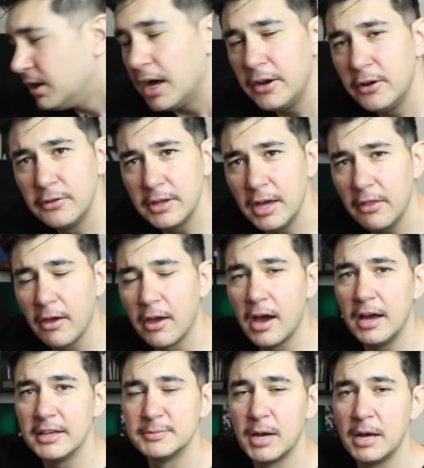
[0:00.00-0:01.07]
I know the other
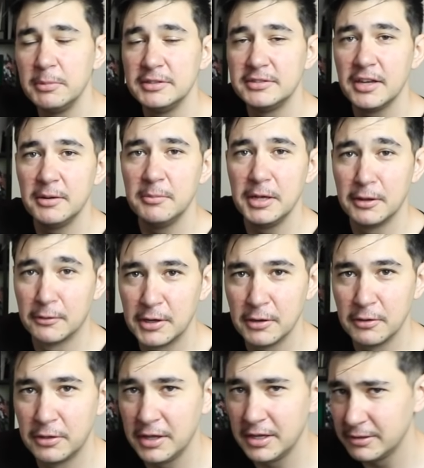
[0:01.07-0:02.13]
guys might be sending me the
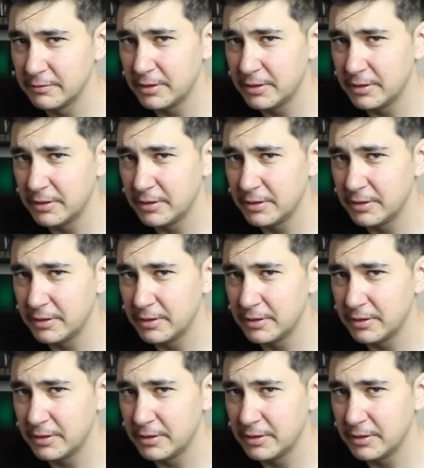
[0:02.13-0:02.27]
real thing